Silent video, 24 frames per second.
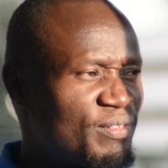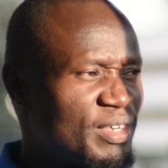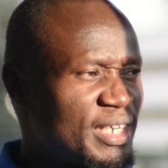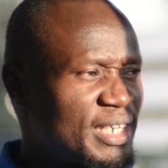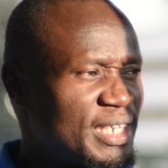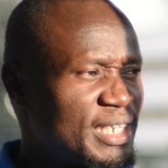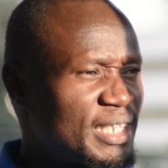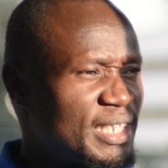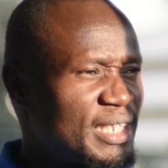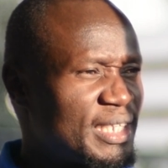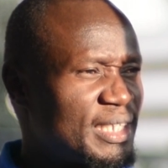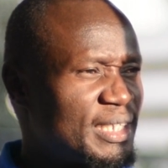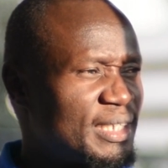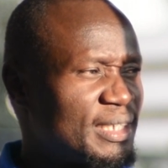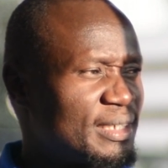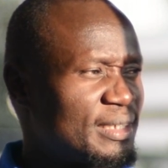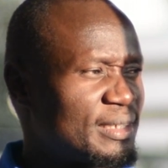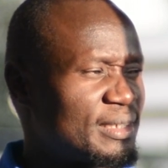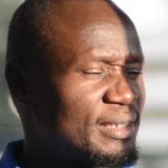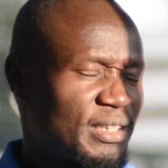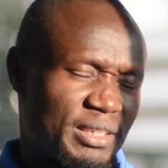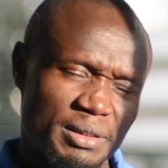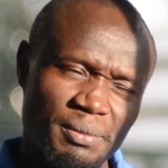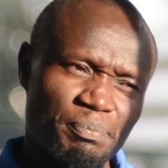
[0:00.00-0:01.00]

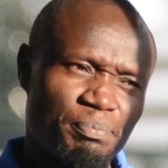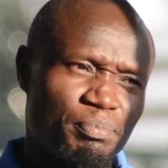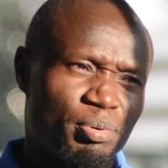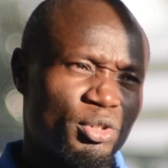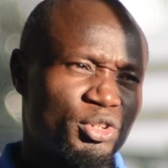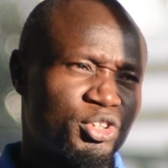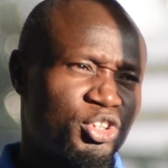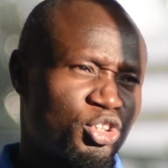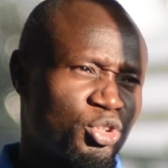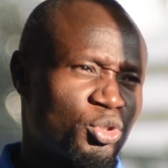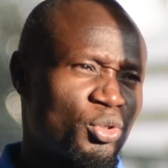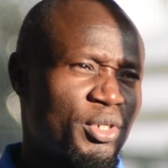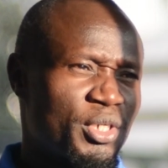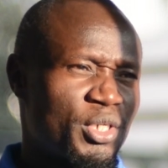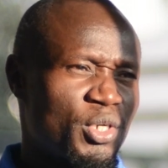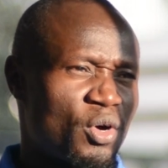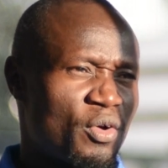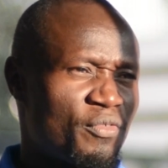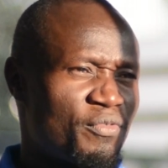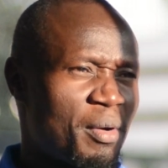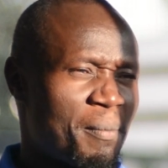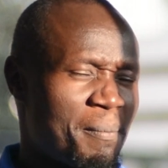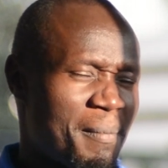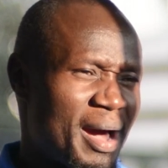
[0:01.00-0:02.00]
very simple story
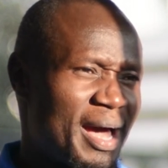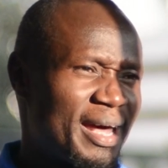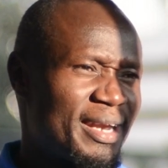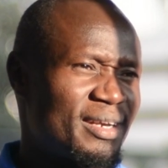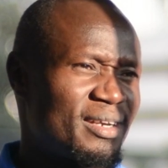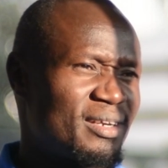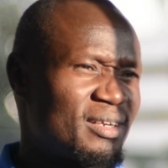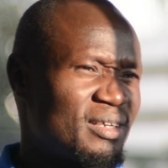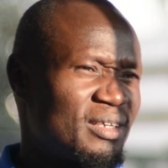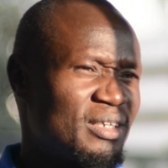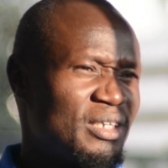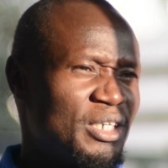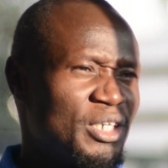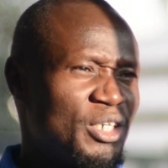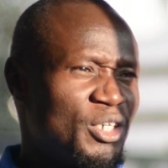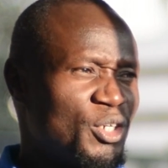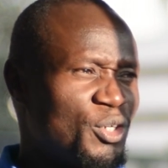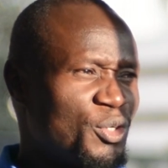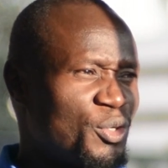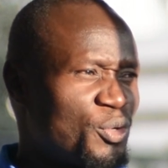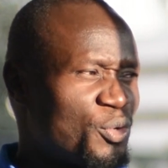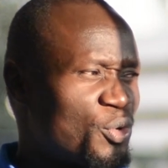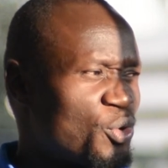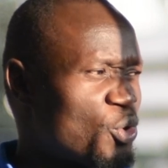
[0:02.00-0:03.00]
of a man
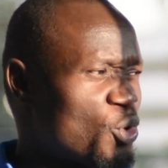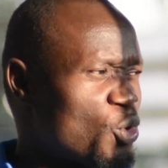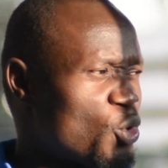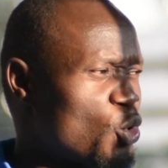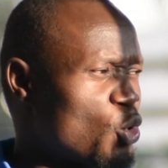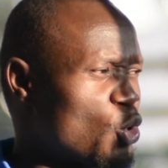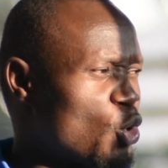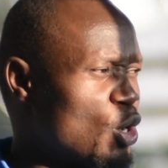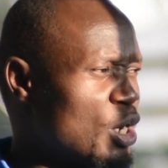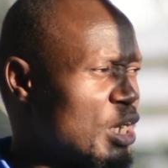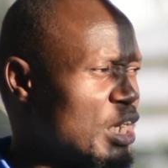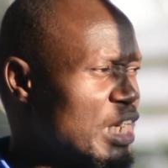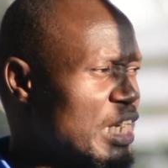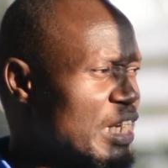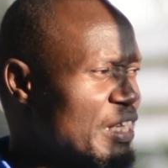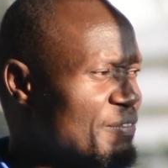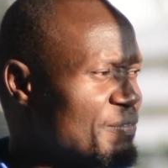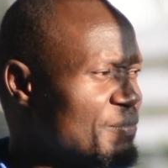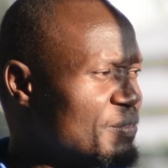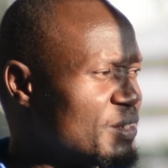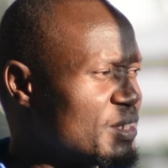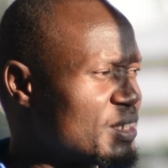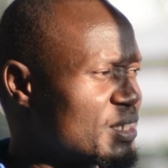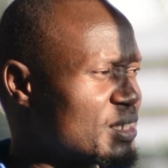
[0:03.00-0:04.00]
who
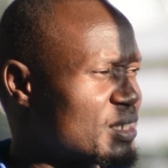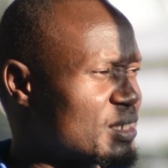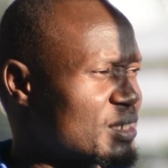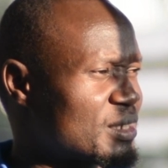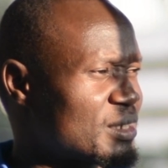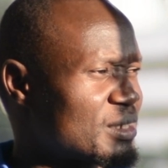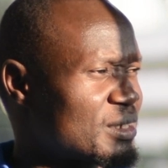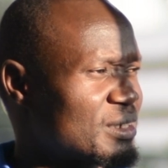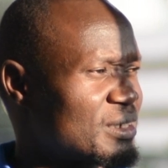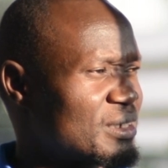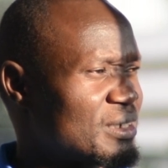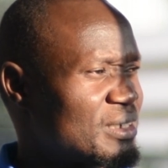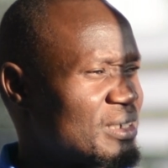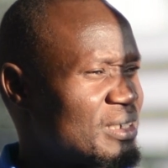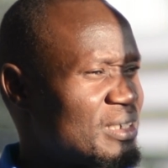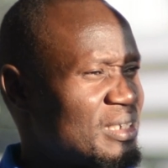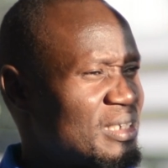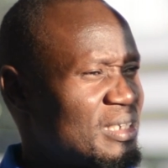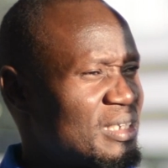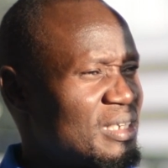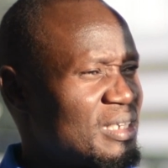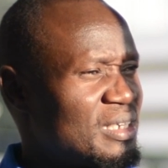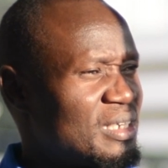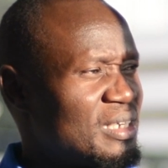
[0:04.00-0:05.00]
lives
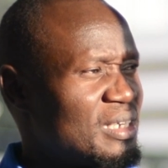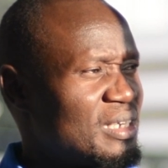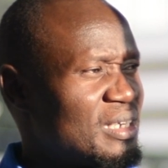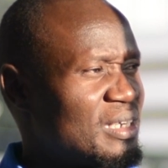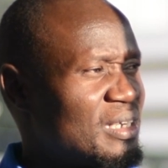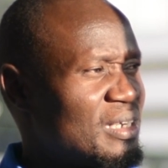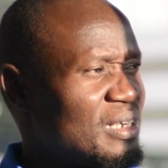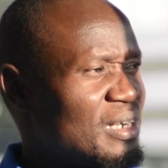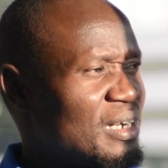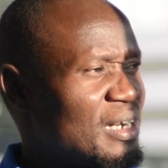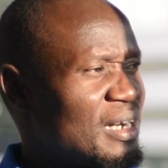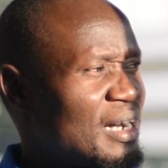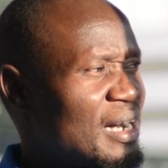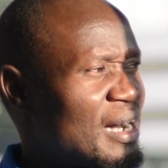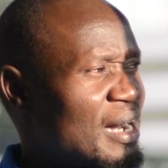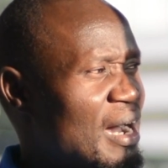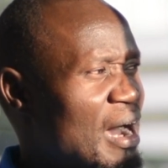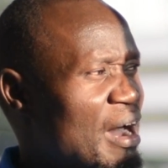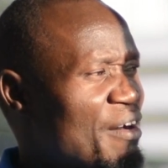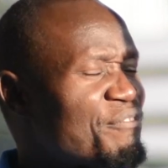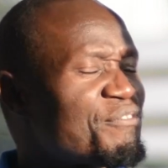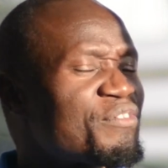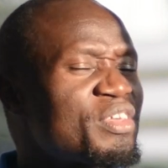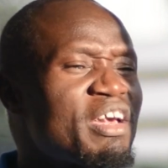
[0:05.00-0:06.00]

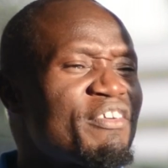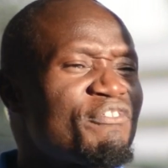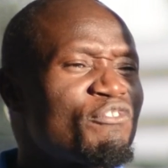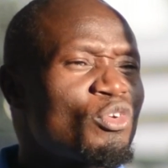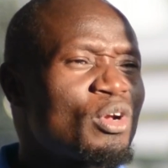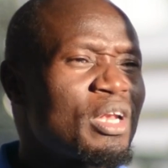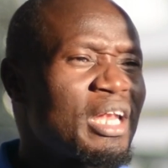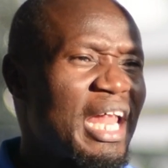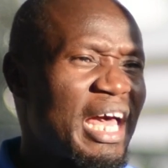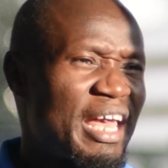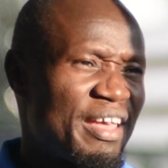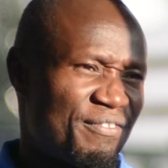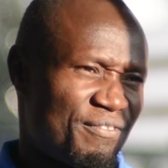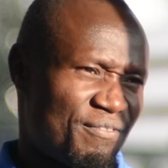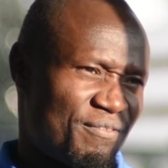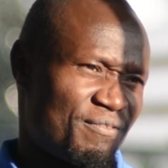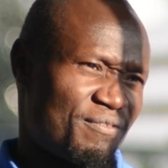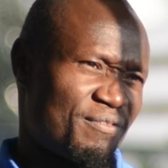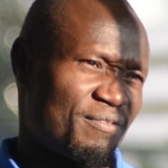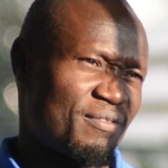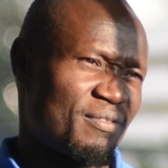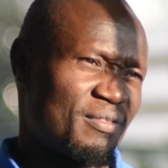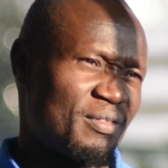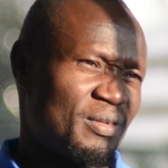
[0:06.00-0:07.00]
a fearful
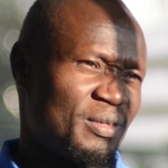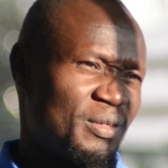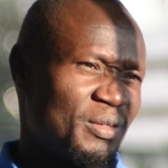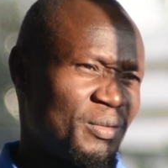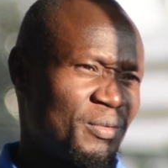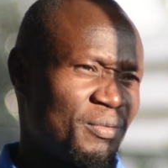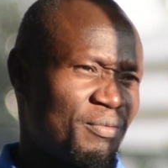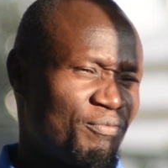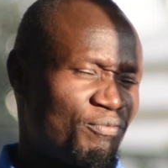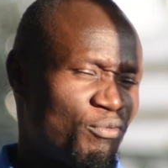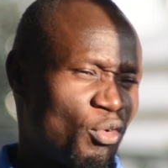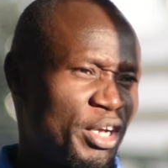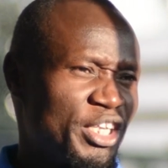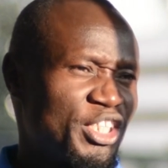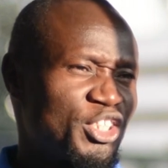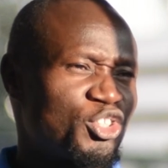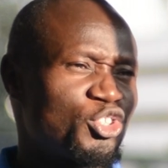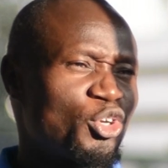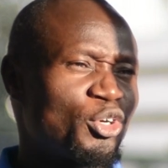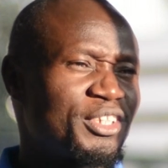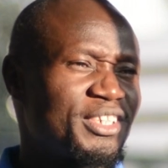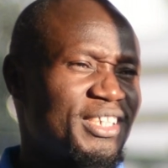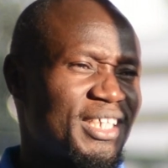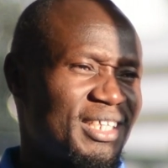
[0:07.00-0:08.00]
life for
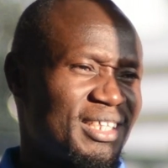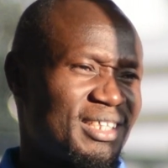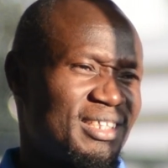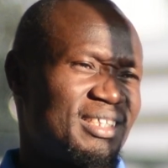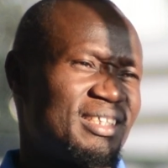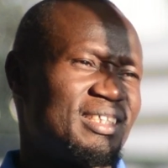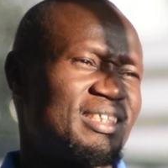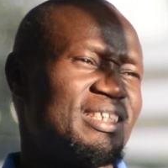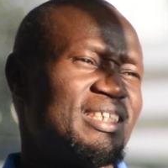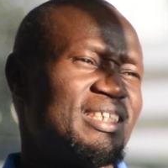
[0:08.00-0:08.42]
his daughter.